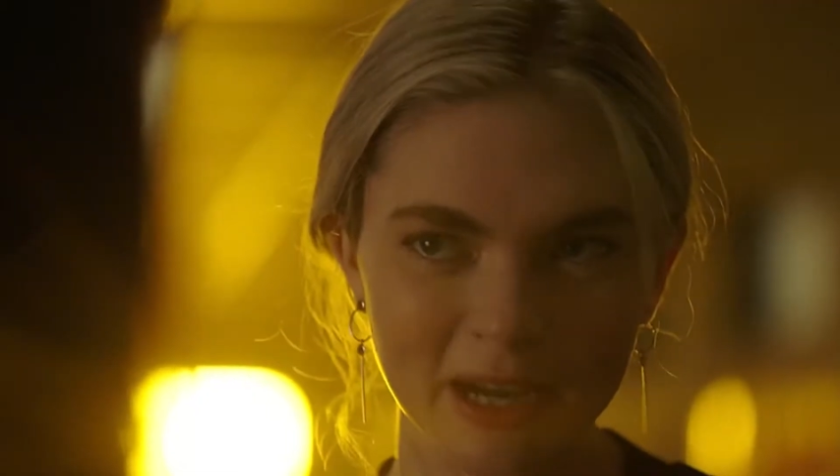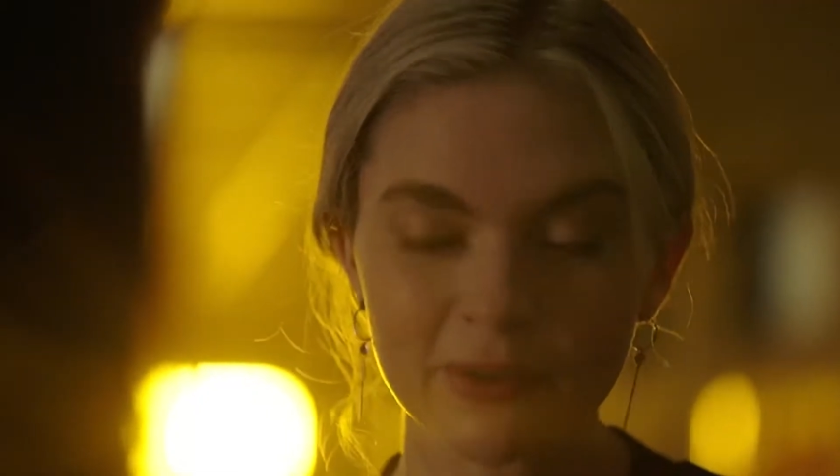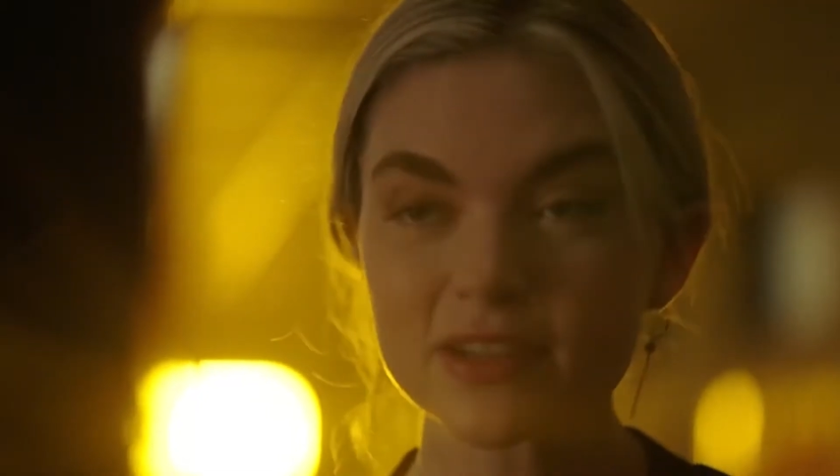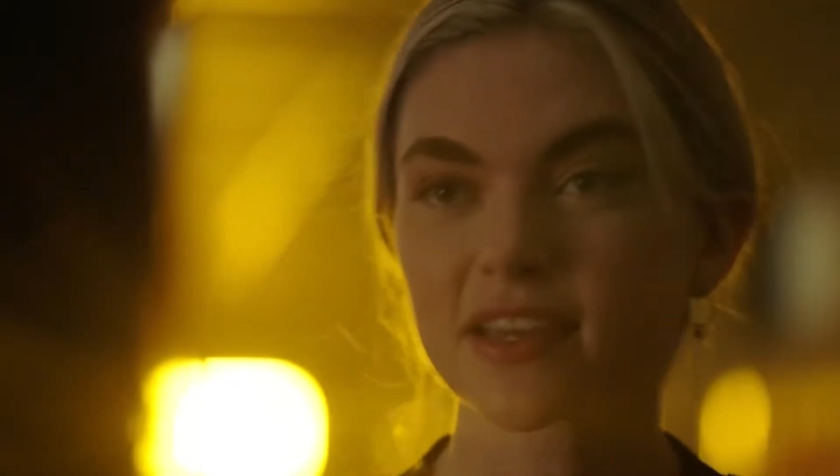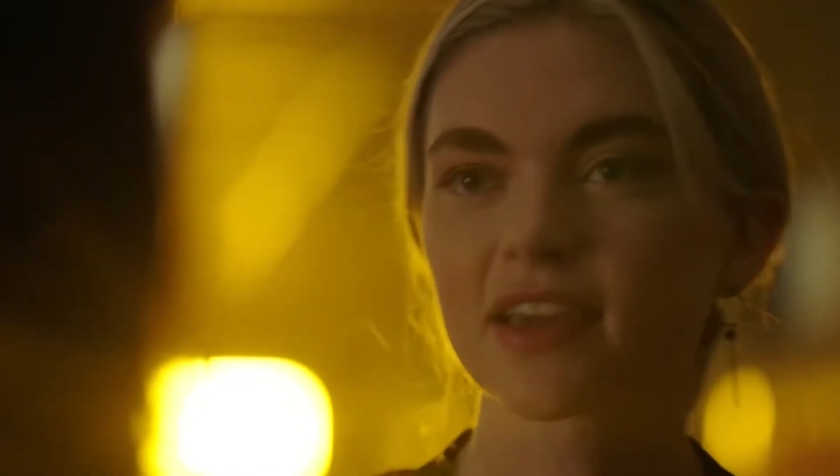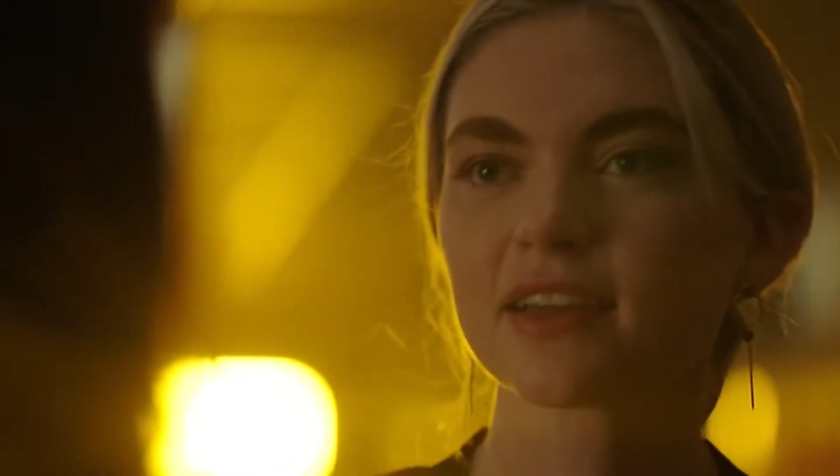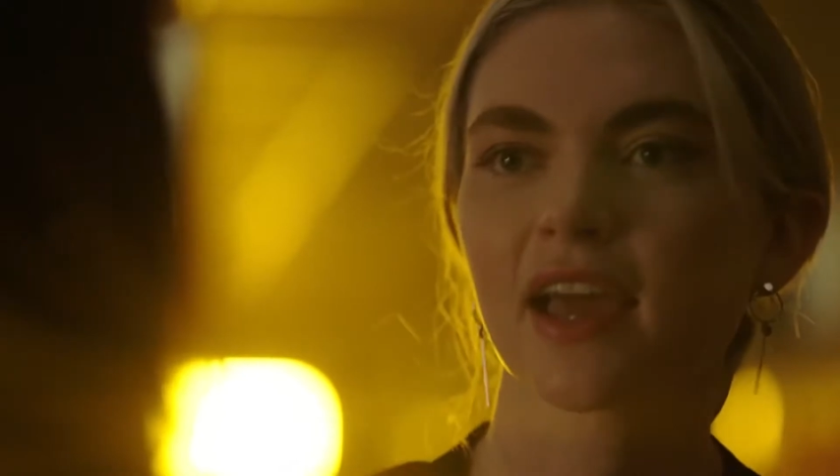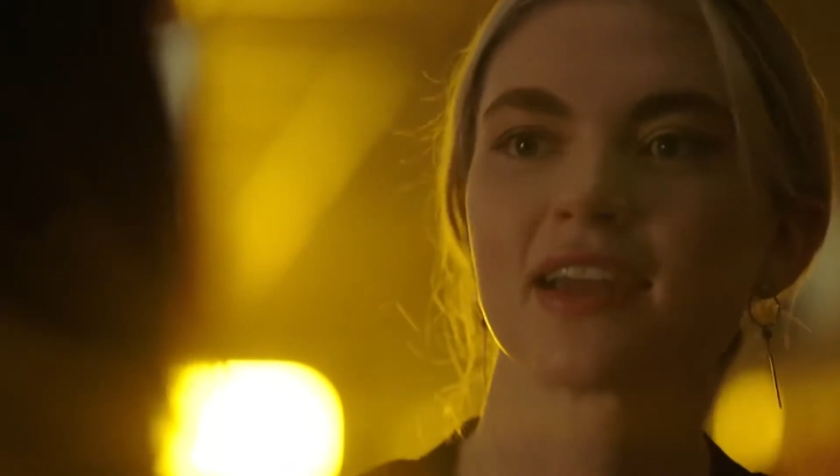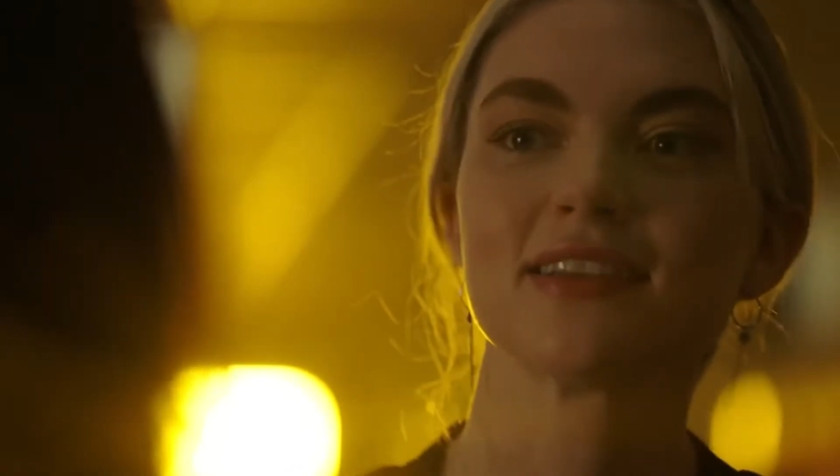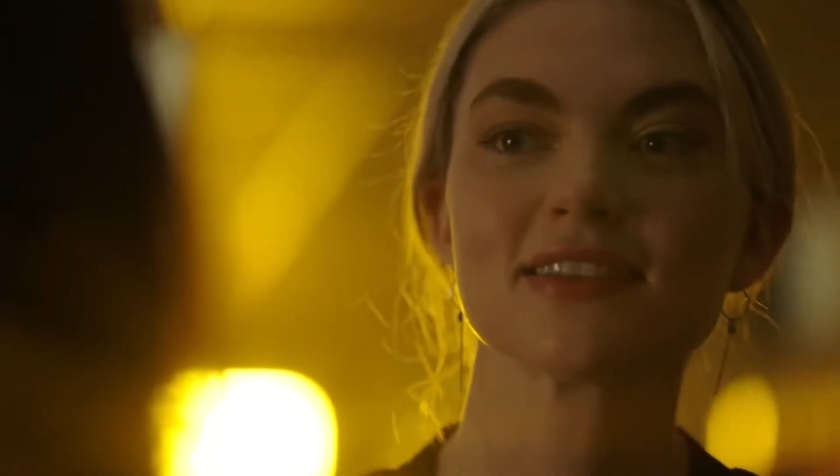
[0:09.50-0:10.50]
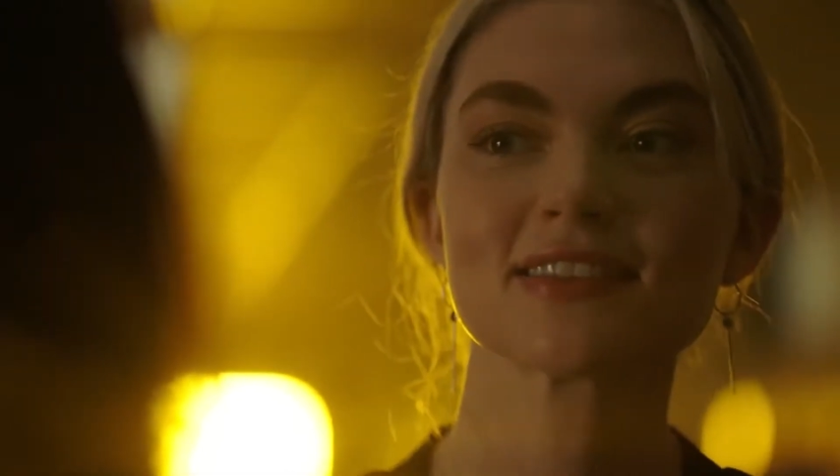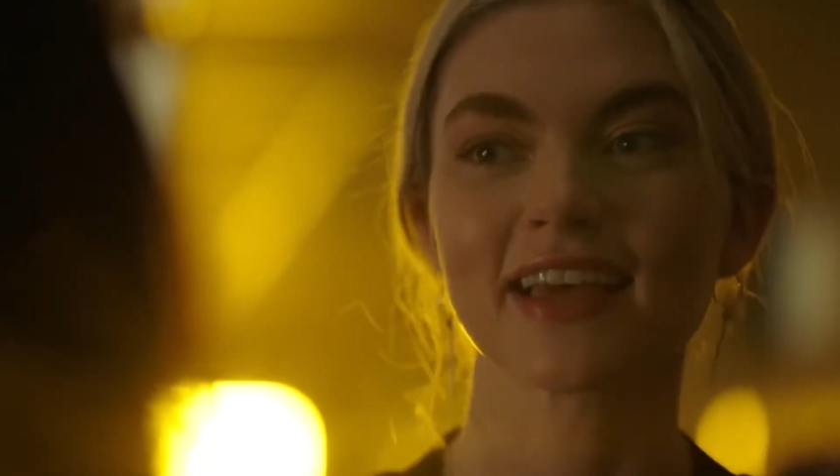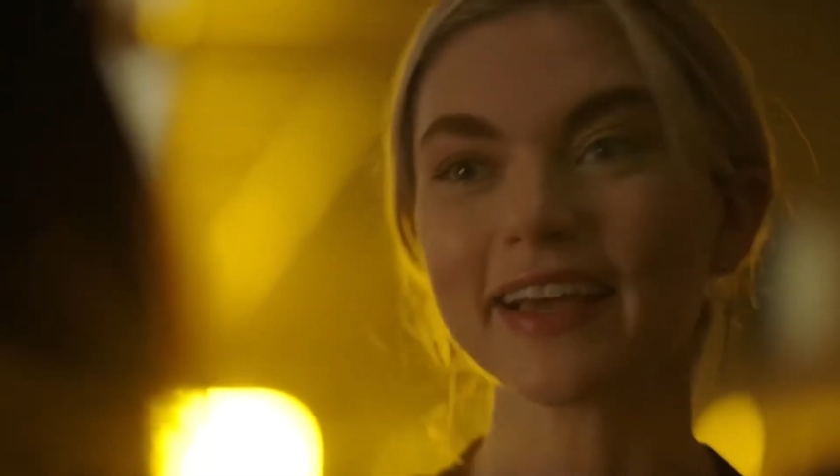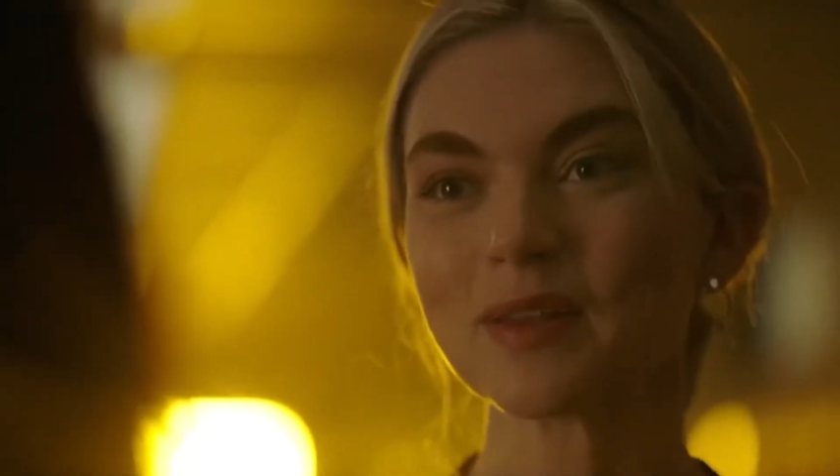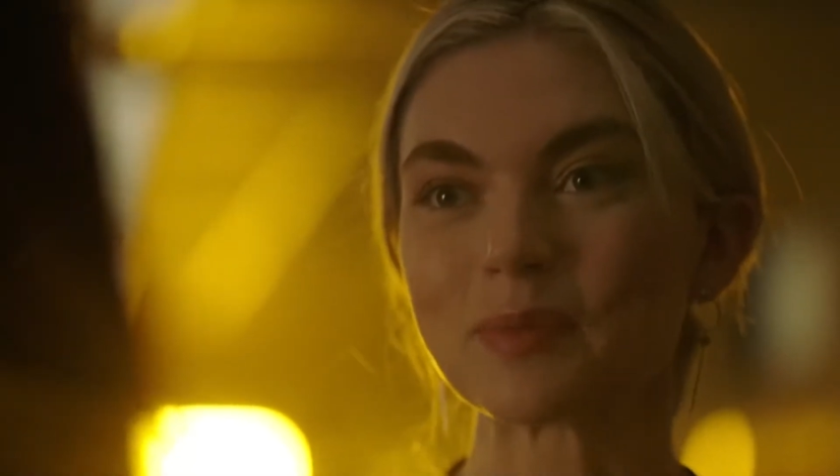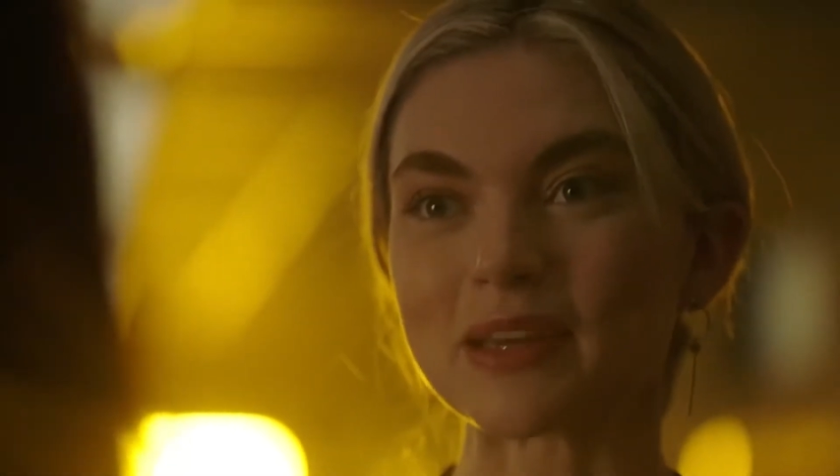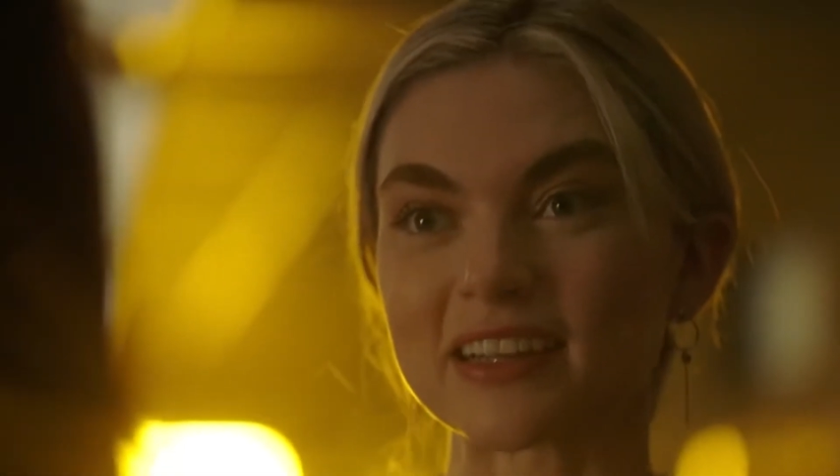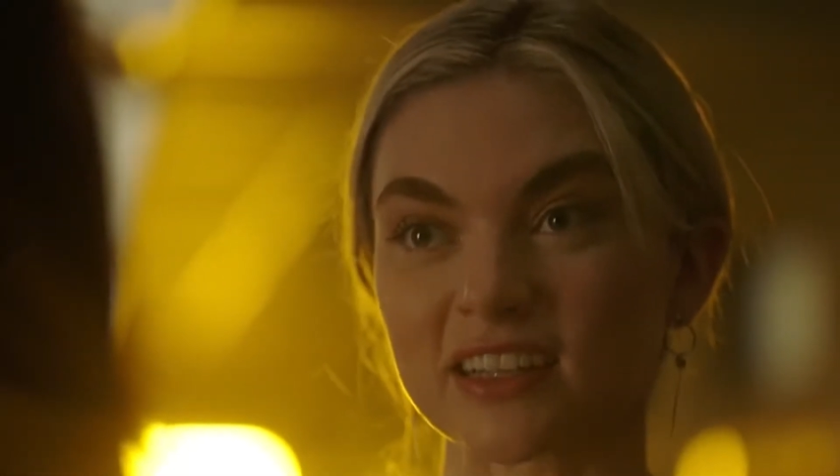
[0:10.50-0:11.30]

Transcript: powers and an encyclopedic